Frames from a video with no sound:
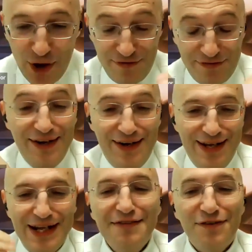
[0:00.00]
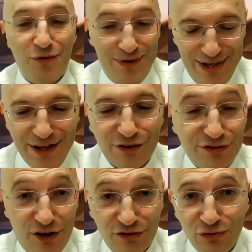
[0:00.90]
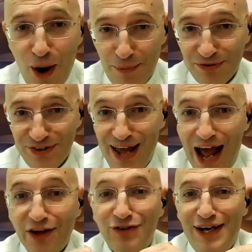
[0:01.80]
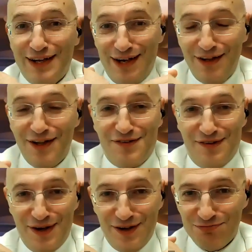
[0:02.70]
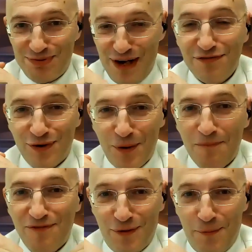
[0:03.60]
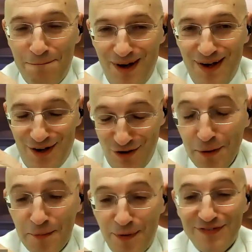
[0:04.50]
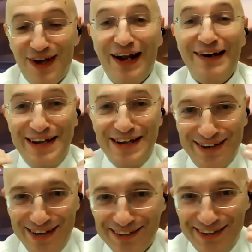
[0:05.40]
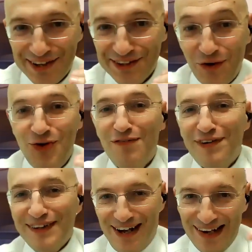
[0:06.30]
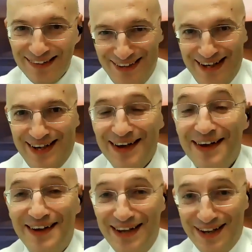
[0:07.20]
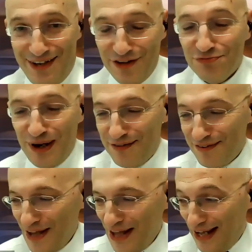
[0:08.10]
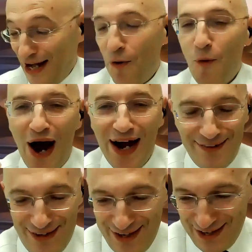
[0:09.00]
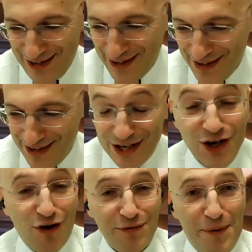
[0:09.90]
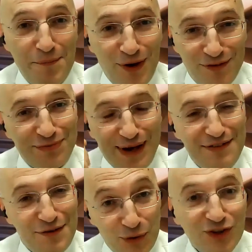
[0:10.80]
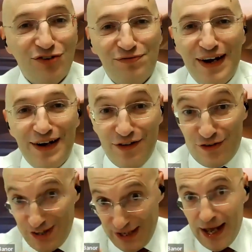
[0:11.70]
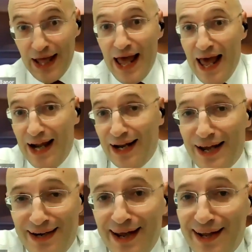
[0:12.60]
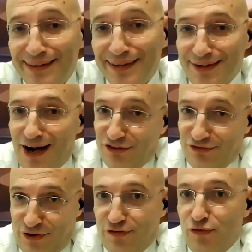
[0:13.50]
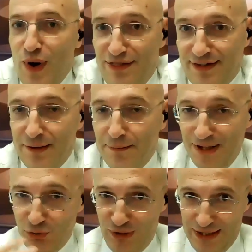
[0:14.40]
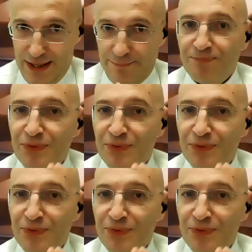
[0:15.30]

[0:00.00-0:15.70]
on bonds and yields on interest rate swaps, actually credit spread for government bonds are increasing. So you have a tightening in credit spreads and a widening in government bond spreads, which is very interesting. And again, it is a transfer of wealth between